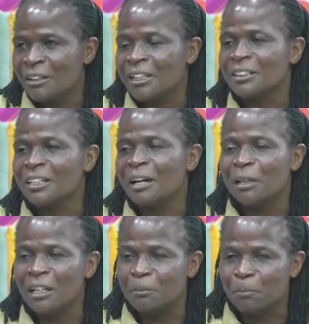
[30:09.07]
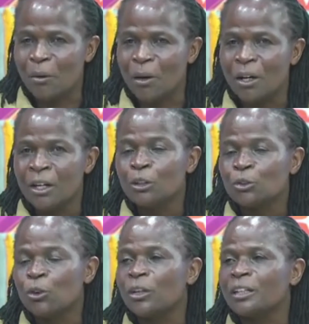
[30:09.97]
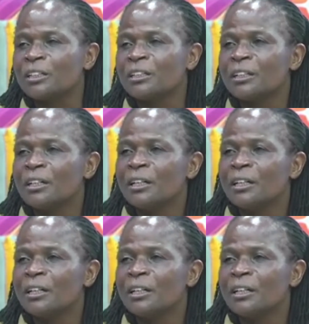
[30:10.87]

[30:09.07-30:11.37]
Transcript: that is coming in power so that